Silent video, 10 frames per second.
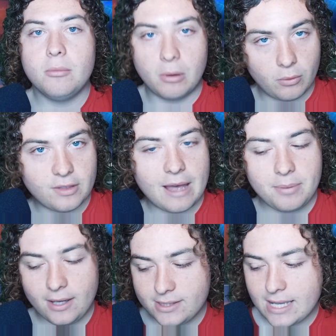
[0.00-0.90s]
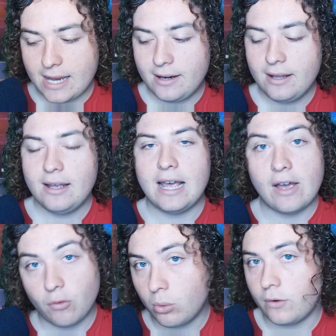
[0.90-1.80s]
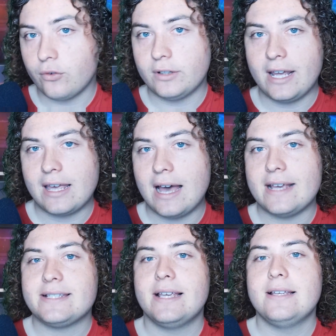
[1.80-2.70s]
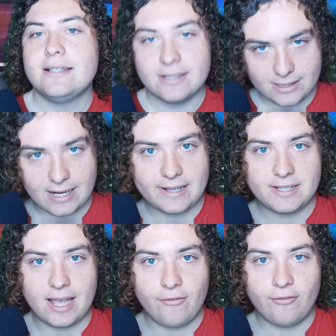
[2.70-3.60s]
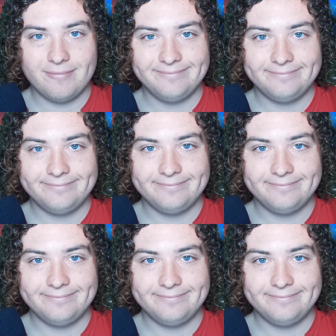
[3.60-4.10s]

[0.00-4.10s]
But with that being said, have a wonderful day, guys. Stay safe.